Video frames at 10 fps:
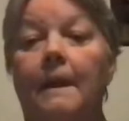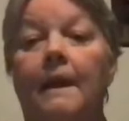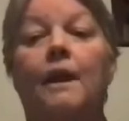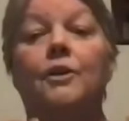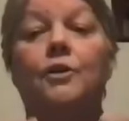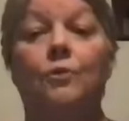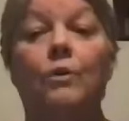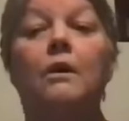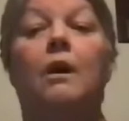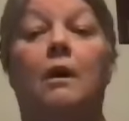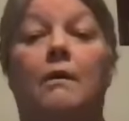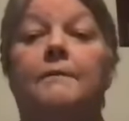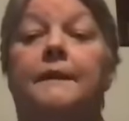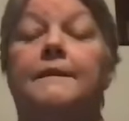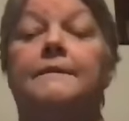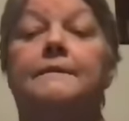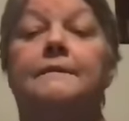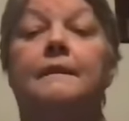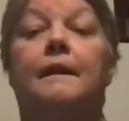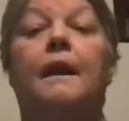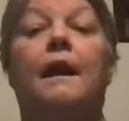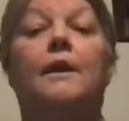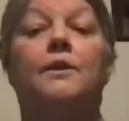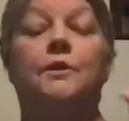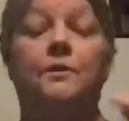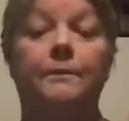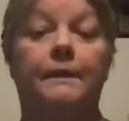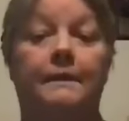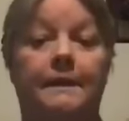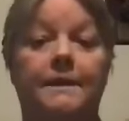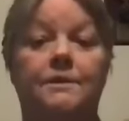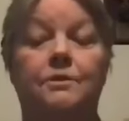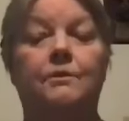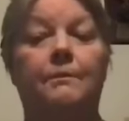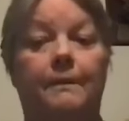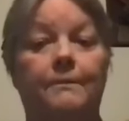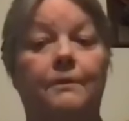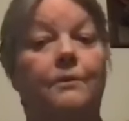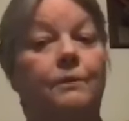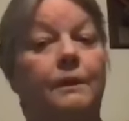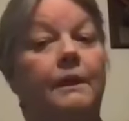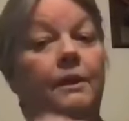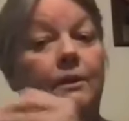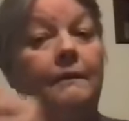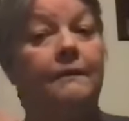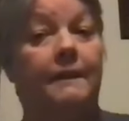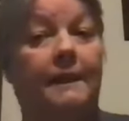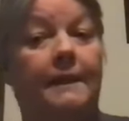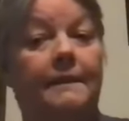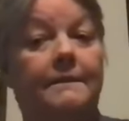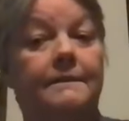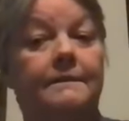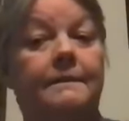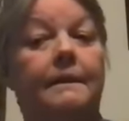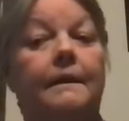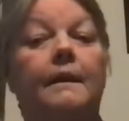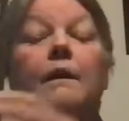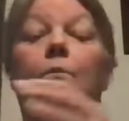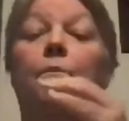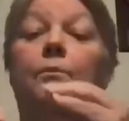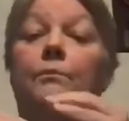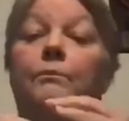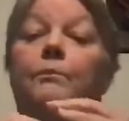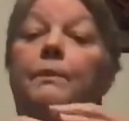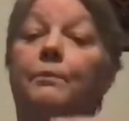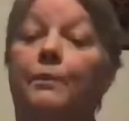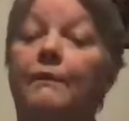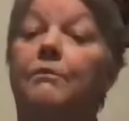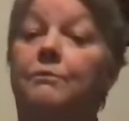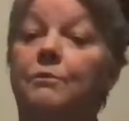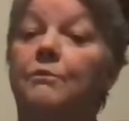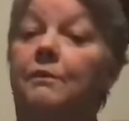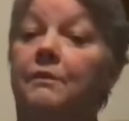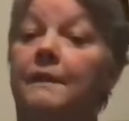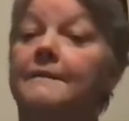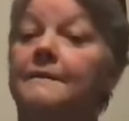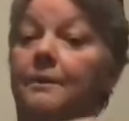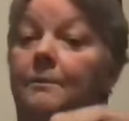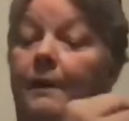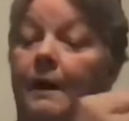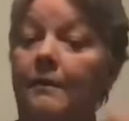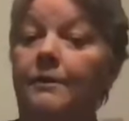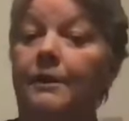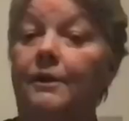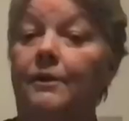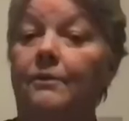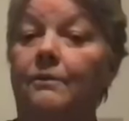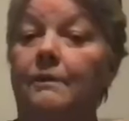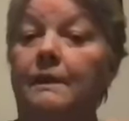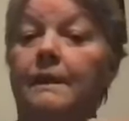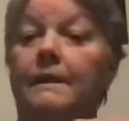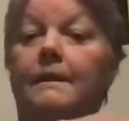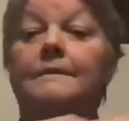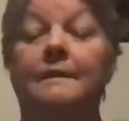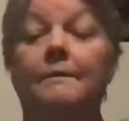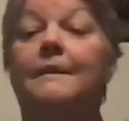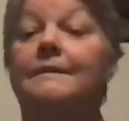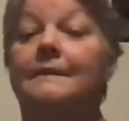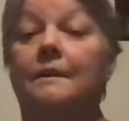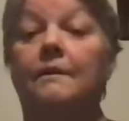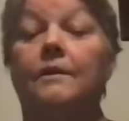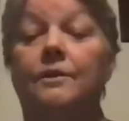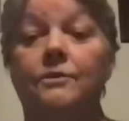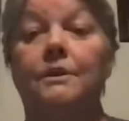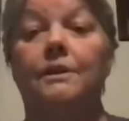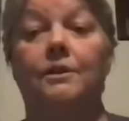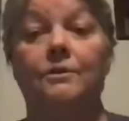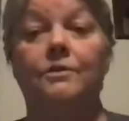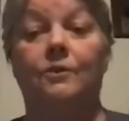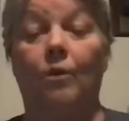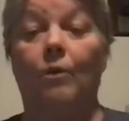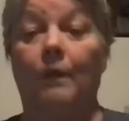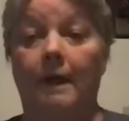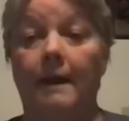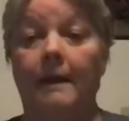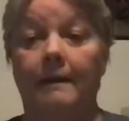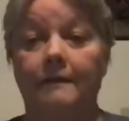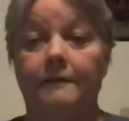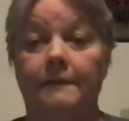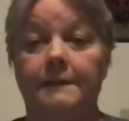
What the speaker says: And your calmness and your ability to remember the really good things, but breathe through the things that are bothering you, is going to be a skill that you can use your whole life.